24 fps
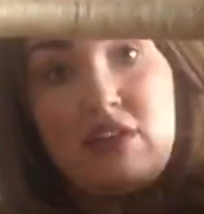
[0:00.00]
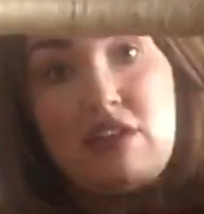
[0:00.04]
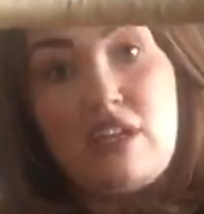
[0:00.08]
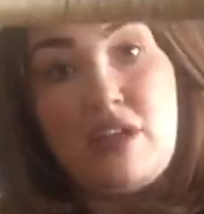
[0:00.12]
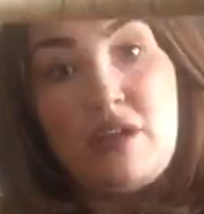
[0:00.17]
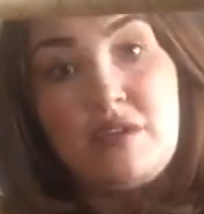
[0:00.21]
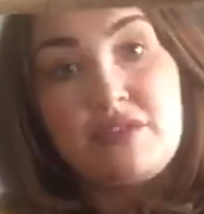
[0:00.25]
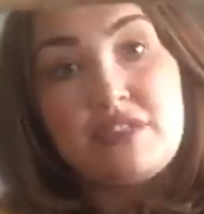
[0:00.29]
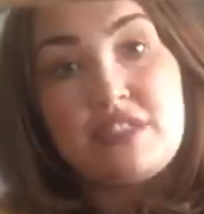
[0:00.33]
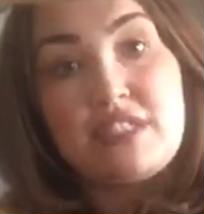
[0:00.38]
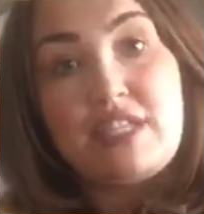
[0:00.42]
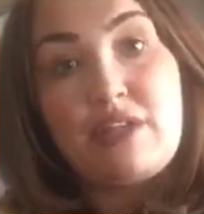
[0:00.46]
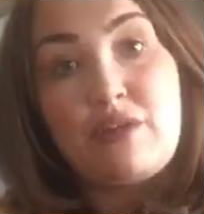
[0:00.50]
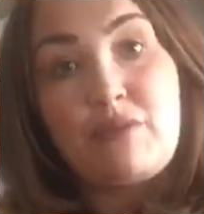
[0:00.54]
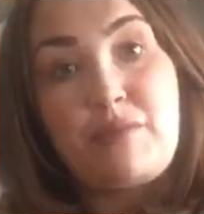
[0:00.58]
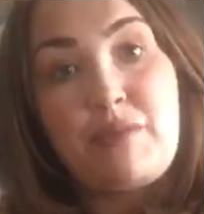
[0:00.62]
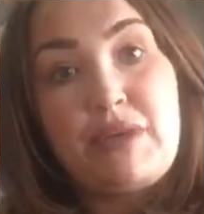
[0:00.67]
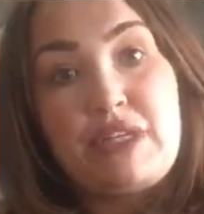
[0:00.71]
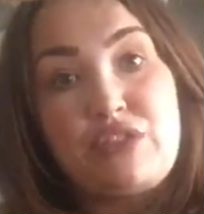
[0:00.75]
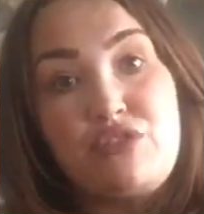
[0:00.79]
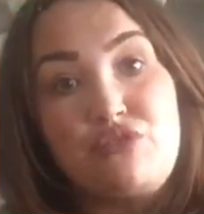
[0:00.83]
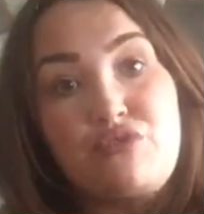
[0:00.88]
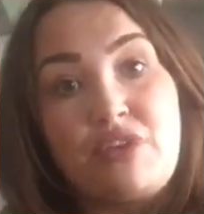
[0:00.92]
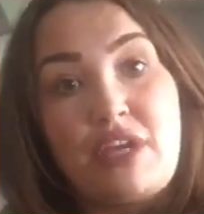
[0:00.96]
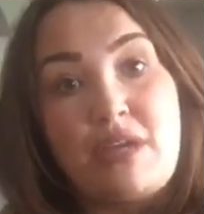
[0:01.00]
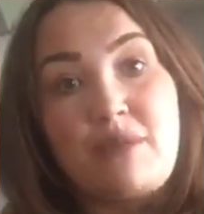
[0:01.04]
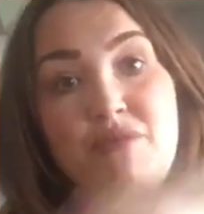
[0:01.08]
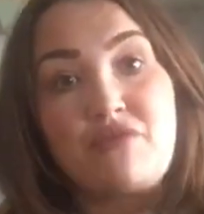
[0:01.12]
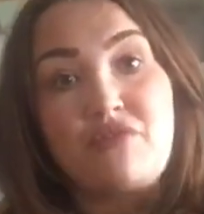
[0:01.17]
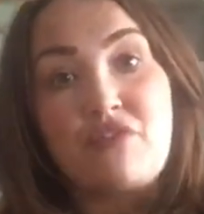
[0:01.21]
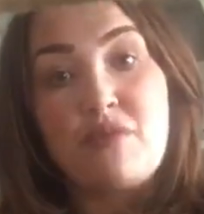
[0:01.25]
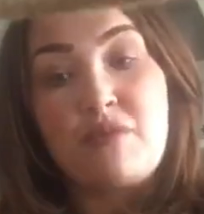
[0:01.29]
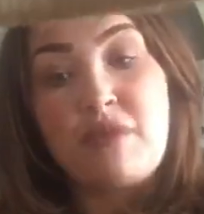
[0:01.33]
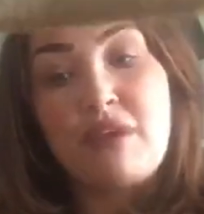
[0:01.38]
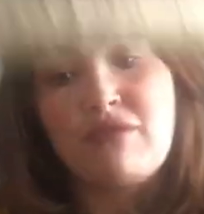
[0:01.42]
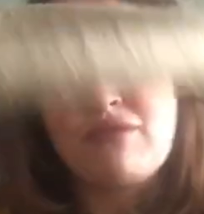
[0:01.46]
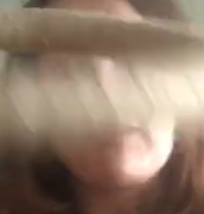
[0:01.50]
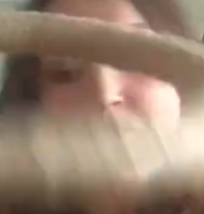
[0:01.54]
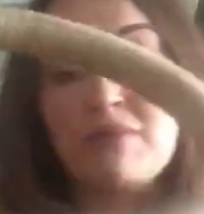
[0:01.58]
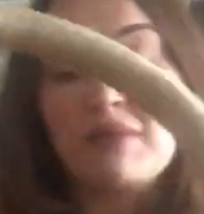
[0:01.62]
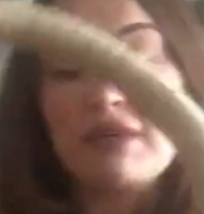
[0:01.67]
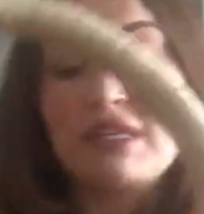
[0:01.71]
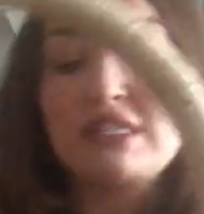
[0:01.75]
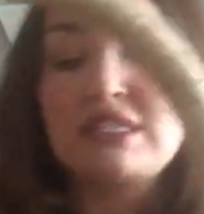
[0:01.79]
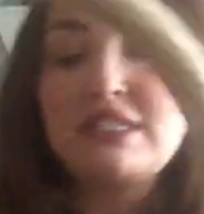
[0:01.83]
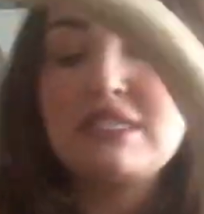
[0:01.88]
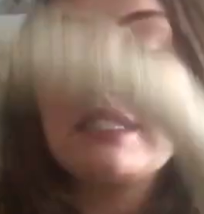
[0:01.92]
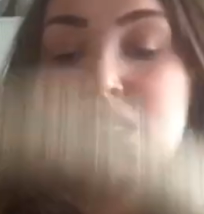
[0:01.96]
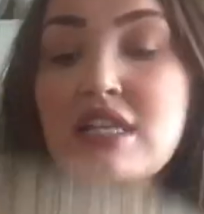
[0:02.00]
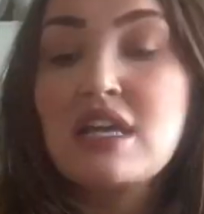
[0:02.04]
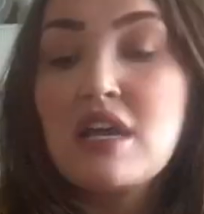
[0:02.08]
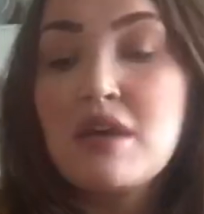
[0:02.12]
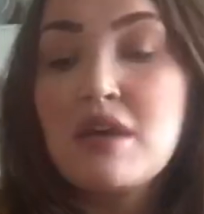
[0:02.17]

Loads of little bits draped from it, ribbons.